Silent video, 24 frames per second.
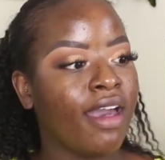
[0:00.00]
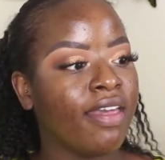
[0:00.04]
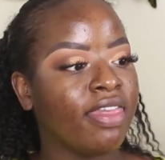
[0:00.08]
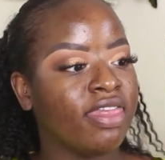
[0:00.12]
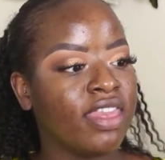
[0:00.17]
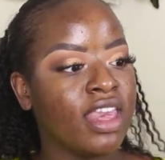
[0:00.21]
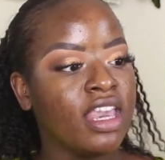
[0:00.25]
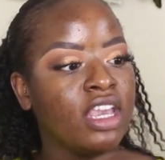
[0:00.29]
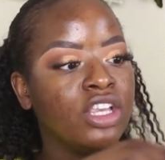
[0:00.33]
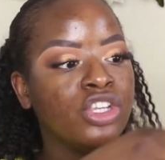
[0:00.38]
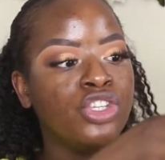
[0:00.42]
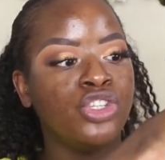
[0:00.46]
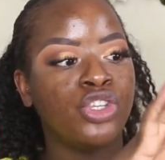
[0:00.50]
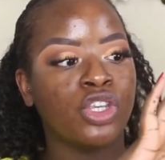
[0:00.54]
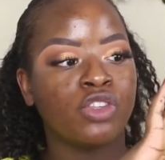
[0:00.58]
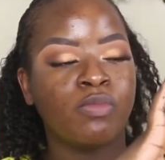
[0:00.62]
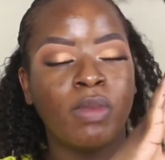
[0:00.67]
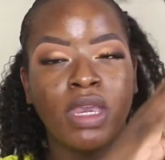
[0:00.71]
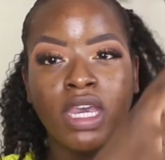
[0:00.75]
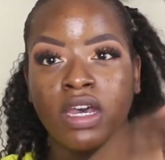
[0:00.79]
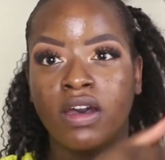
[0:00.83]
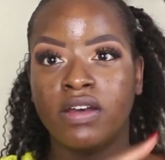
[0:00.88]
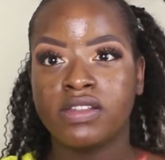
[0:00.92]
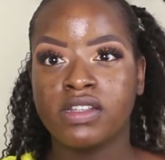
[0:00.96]
I think it's just
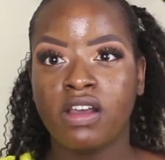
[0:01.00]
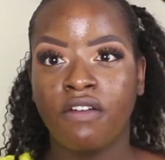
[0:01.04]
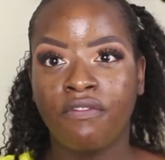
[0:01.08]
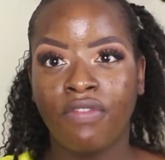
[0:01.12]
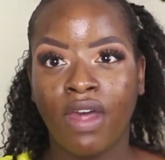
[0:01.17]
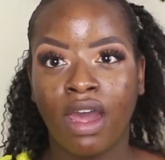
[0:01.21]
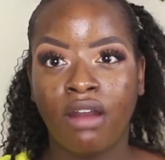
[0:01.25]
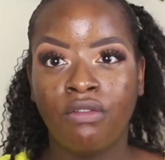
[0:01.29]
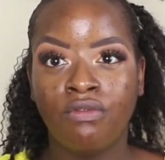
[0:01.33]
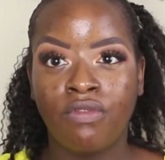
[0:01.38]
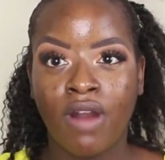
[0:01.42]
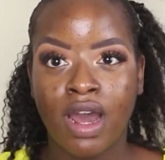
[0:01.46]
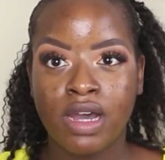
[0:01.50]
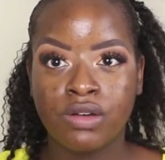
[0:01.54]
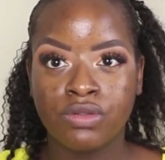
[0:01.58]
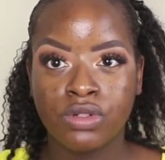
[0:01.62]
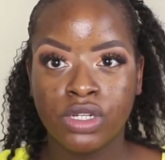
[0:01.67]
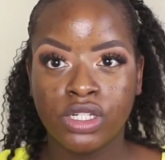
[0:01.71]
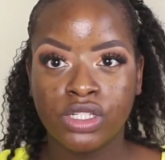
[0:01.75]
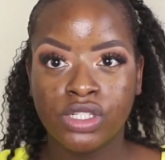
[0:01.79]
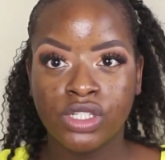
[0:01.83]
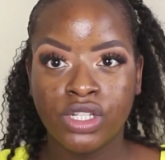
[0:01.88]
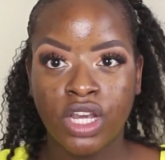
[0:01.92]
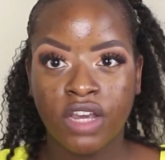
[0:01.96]
because of that
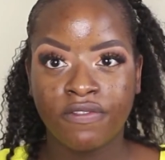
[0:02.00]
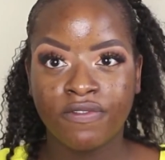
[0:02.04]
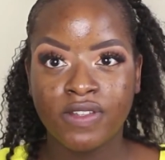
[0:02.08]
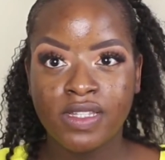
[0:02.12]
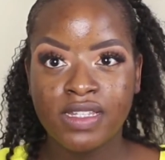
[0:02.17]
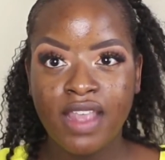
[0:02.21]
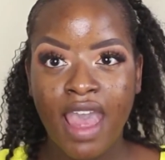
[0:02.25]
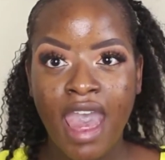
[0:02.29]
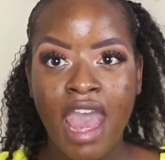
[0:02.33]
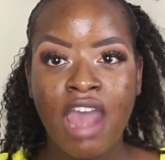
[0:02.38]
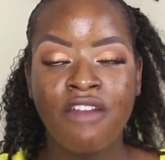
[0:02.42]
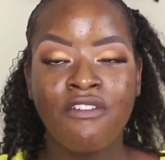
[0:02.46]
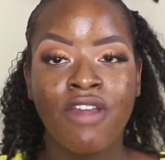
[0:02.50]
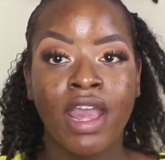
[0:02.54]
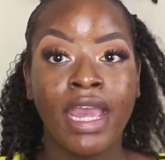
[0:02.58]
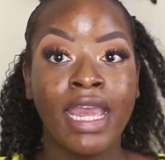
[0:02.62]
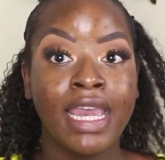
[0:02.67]
round surface area.